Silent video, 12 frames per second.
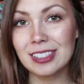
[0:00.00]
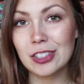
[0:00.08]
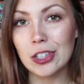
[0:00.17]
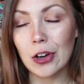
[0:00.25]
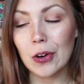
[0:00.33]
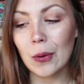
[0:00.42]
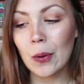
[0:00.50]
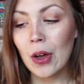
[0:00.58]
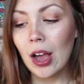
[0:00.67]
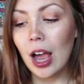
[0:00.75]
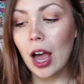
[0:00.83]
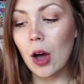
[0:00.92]
So,
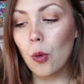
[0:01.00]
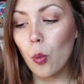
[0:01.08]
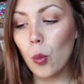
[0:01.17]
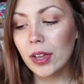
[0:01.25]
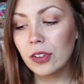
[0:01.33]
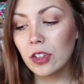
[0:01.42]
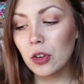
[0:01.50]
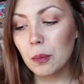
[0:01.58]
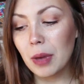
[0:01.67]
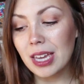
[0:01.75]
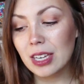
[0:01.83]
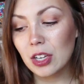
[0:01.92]
will you
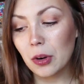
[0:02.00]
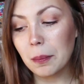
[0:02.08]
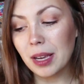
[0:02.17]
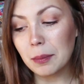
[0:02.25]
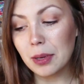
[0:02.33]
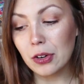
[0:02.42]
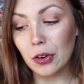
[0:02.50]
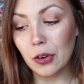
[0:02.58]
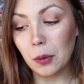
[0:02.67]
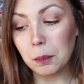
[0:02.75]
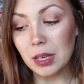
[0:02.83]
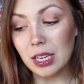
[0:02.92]
make your baby
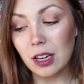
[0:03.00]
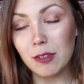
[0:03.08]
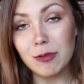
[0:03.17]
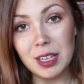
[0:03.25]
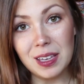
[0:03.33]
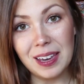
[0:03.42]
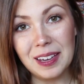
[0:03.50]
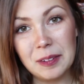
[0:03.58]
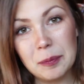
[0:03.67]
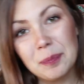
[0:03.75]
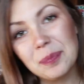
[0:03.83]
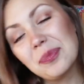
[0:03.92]
girl be a
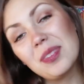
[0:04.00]
vegan?